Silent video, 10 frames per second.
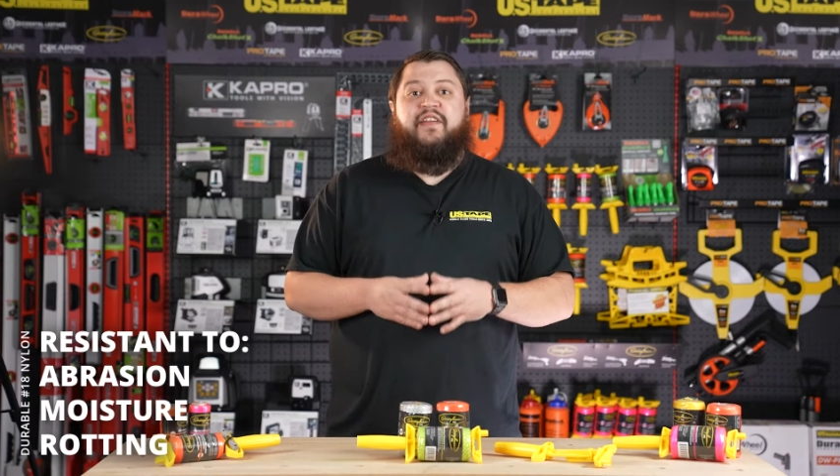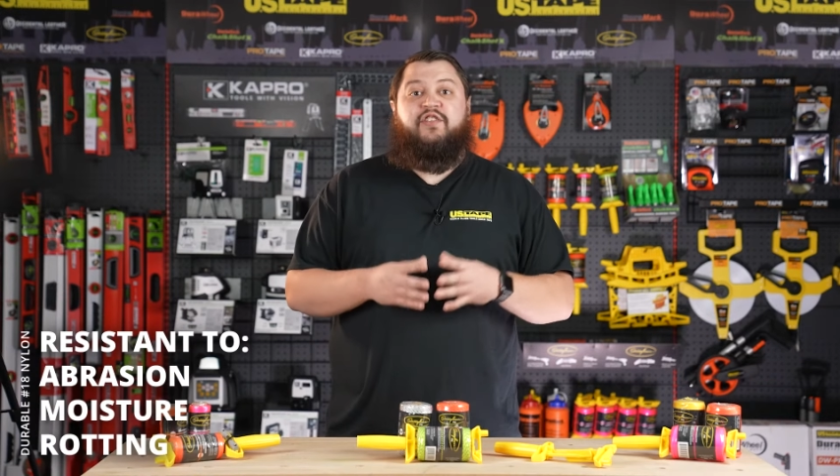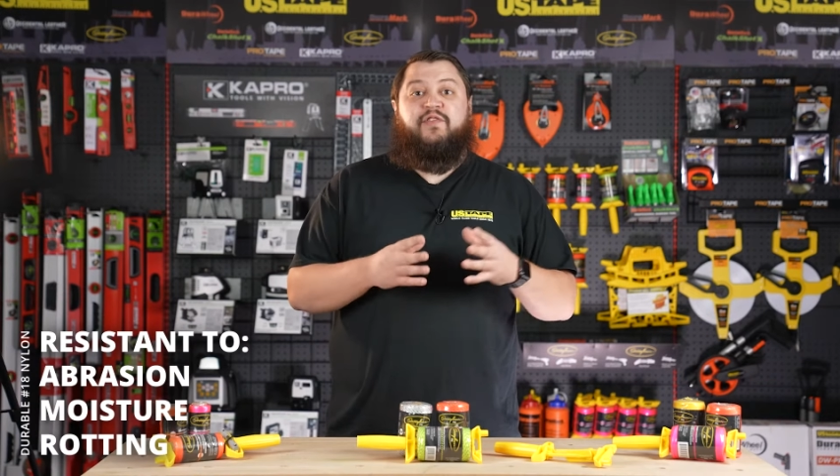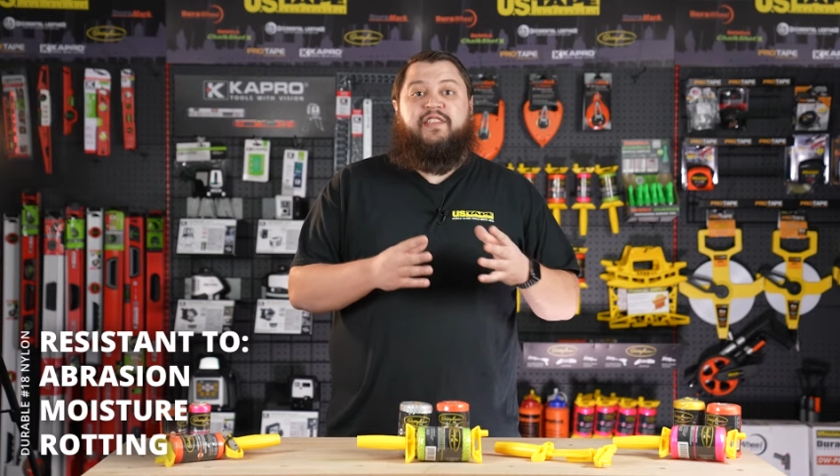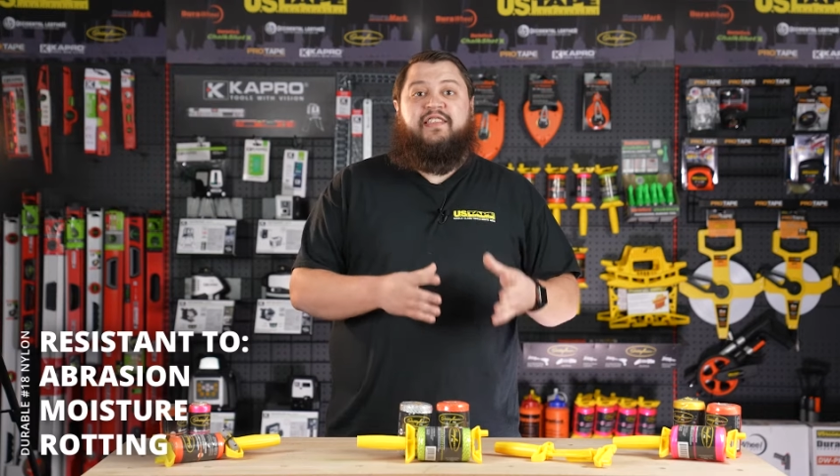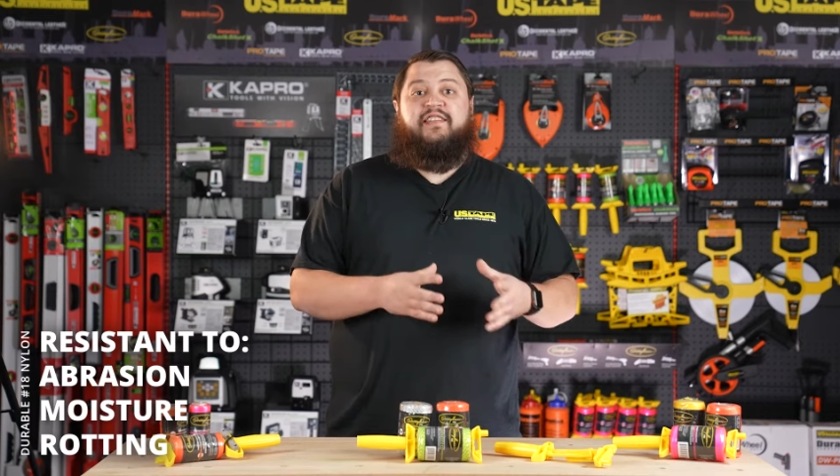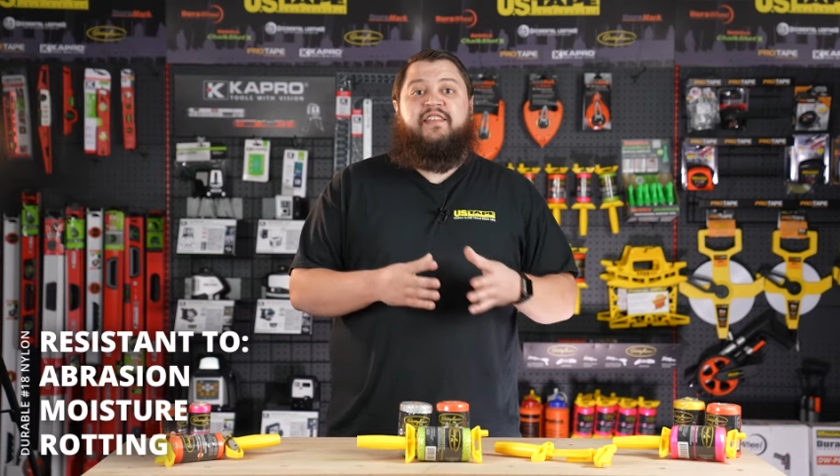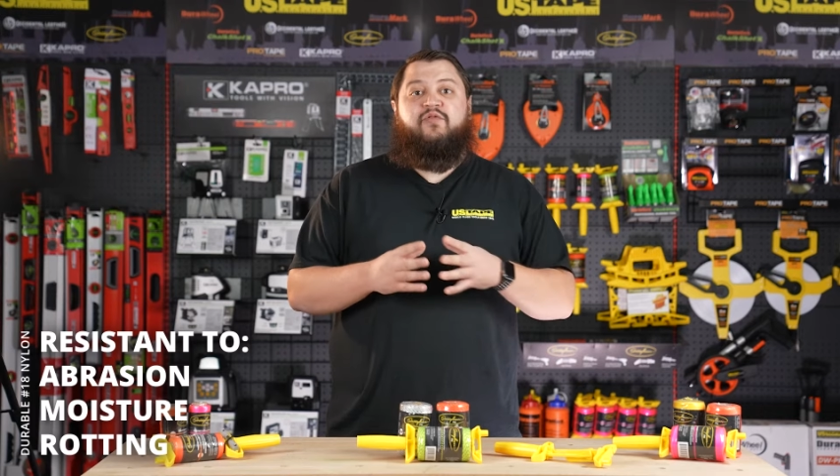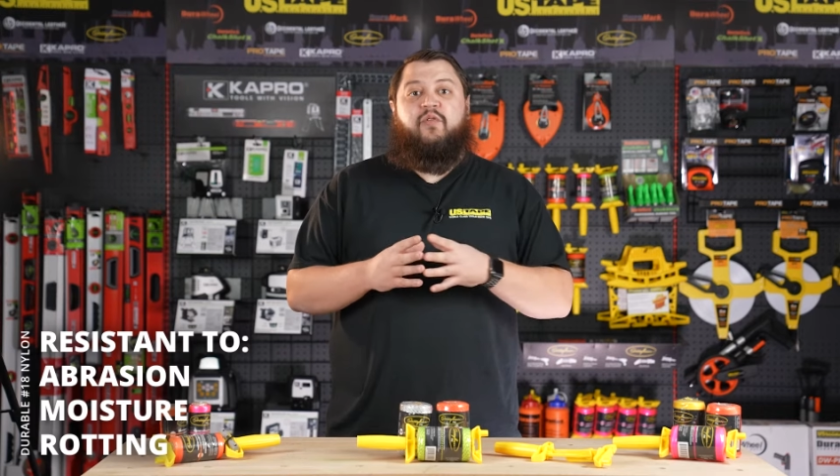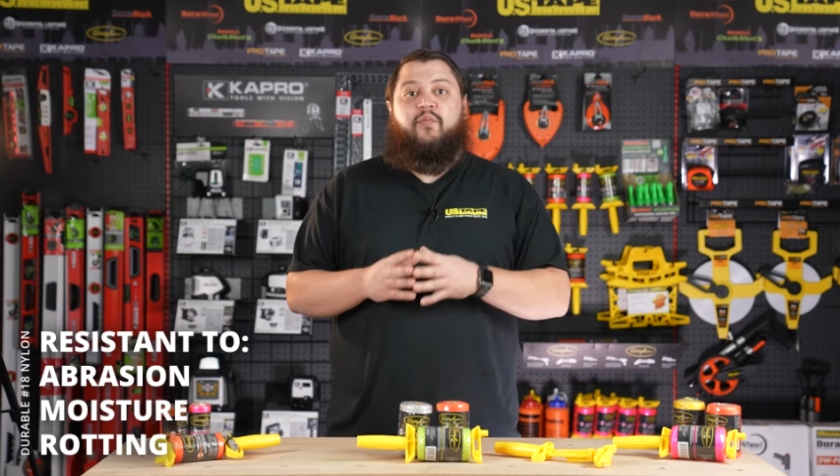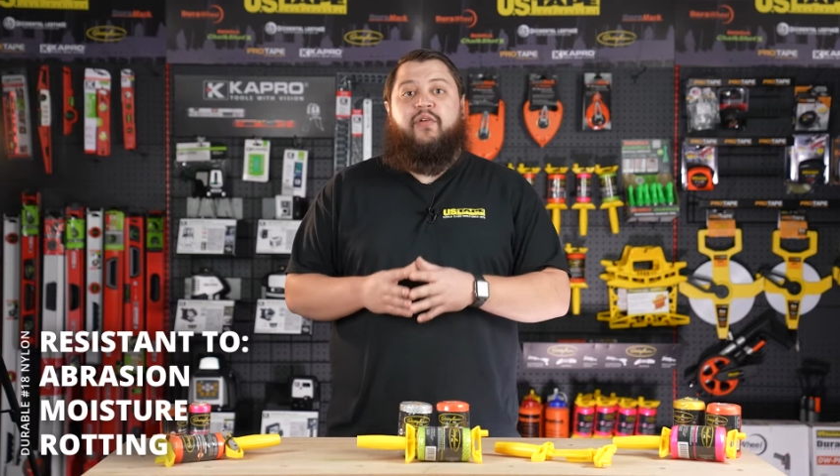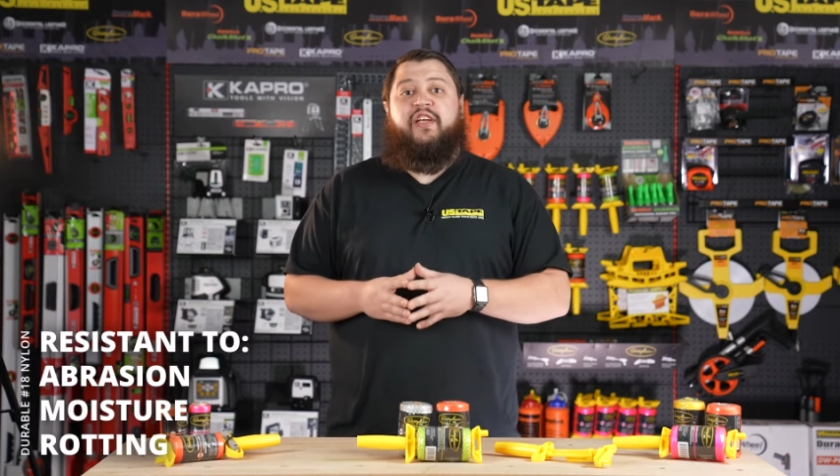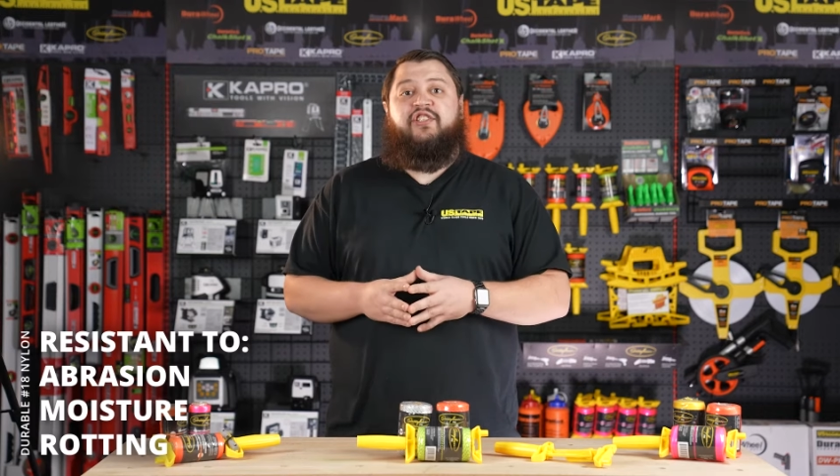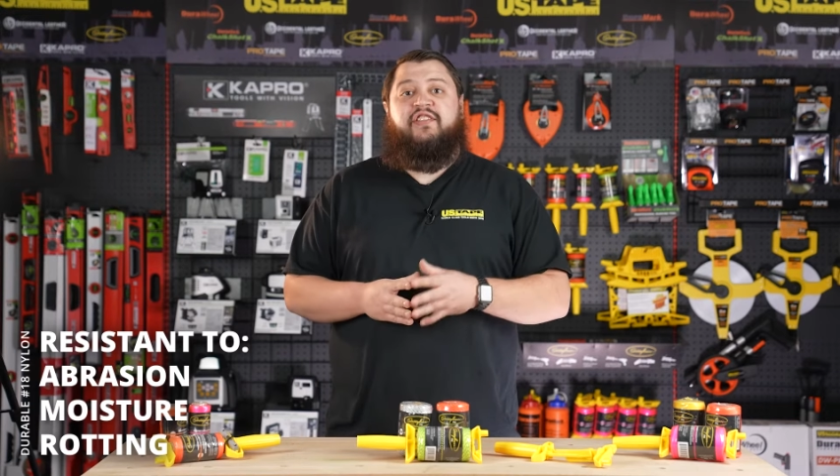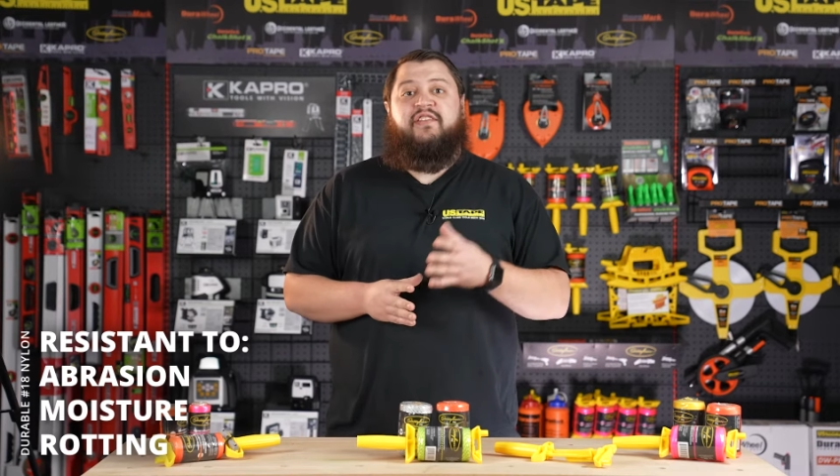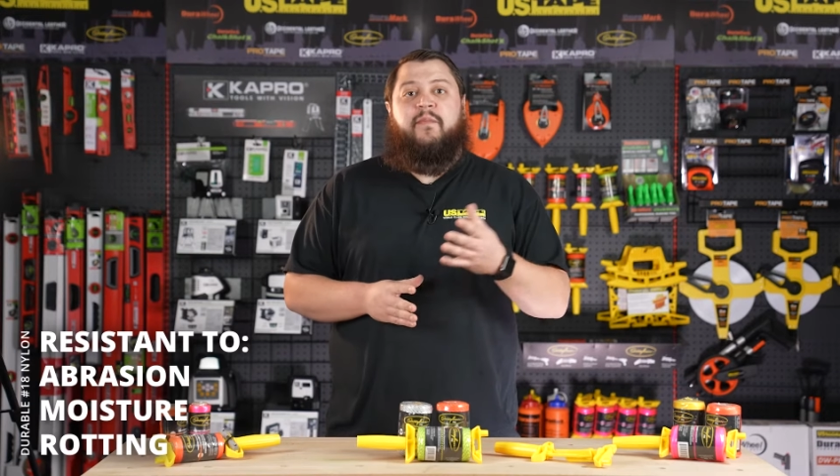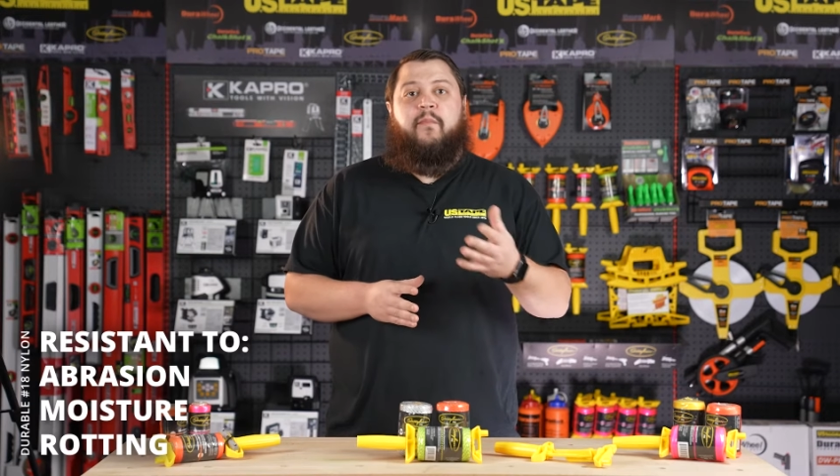that is resistant to abrasions,